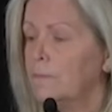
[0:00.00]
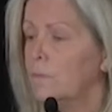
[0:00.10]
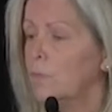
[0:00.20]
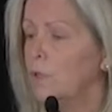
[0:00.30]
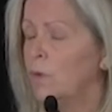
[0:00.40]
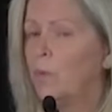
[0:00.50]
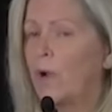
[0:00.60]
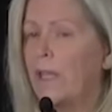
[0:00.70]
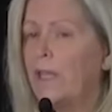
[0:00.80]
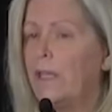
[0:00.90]
we were
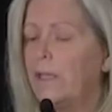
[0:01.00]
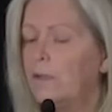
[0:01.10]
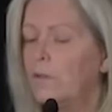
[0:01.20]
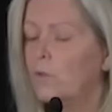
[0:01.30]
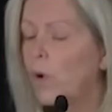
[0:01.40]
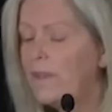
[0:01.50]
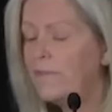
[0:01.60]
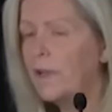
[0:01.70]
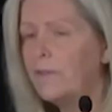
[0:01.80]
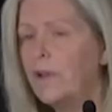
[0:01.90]
bringing in
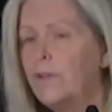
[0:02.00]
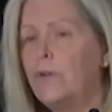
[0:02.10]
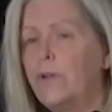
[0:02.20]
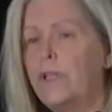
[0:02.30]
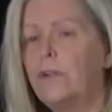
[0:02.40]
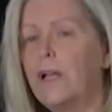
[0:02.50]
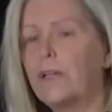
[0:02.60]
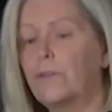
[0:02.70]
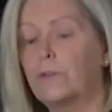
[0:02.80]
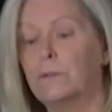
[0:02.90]
2,500
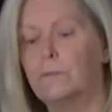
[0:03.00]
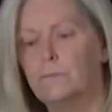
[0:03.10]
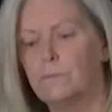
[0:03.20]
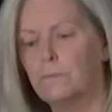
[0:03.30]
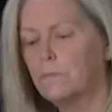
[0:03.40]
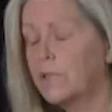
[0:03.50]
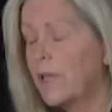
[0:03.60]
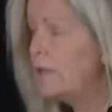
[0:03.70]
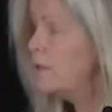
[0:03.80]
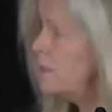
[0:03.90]
international
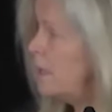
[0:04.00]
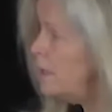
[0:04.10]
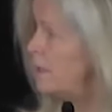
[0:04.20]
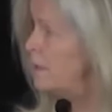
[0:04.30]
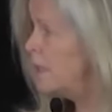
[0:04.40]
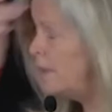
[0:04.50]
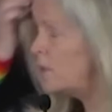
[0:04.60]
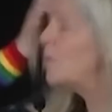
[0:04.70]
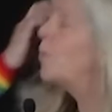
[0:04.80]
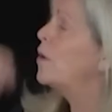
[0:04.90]
players and their
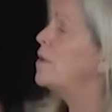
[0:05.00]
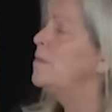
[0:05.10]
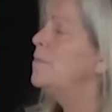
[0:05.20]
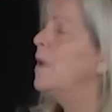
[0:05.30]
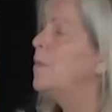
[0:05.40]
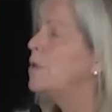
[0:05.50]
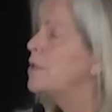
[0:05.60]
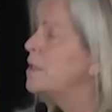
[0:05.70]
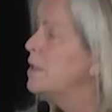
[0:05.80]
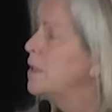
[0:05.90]
support team
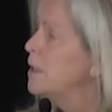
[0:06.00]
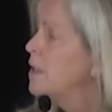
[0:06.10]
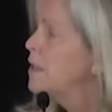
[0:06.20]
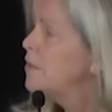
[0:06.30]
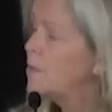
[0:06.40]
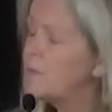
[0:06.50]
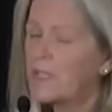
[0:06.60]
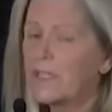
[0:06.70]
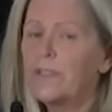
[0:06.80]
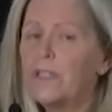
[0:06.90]
members from
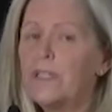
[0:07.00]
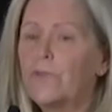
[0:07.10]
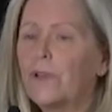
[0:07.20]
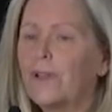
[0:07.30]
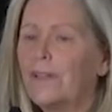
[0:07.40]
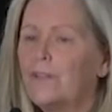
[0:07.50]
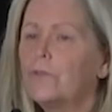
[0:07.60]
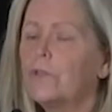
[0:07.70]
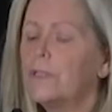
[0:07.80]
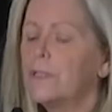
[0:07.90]
60 different
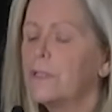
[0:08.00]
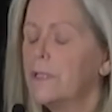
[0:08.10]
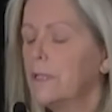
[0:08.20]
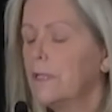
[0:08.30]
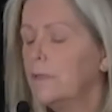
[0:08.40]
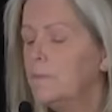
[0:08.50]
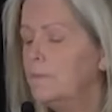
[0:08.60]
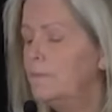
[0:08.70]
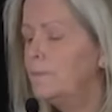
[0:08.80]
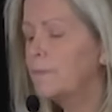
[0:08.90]
countries.
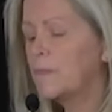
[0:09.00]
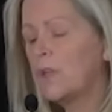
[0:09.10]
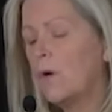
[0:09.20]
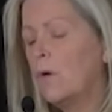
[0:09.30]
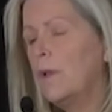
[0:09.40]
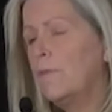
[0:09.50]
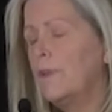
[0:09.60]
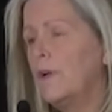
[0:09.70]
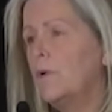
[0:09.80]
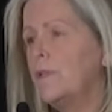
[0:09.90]
So if
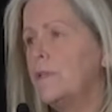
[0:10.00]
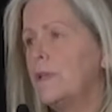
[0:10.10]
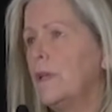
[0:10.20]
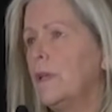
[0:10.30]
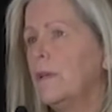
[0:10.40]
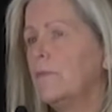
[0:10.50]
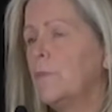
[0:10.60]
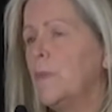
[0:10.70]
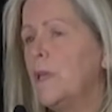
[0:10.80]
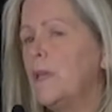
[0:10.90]
there was, for
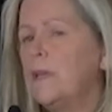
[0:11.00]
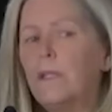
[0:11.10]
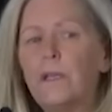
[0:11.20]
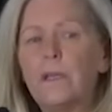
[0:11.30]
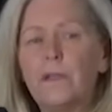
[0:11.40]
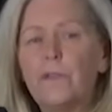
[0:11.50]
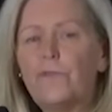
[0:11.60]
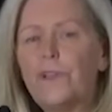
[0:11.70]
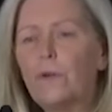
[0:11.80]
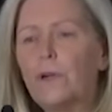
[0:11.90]
me, the
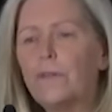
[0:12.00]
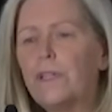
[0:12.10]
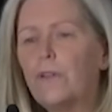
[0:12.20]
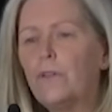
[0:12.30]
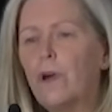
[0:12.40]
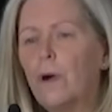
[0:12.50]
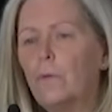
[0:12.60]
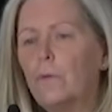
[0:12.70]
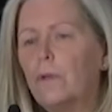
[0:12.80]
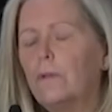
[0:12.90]
fear of the
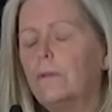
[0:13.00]
unknown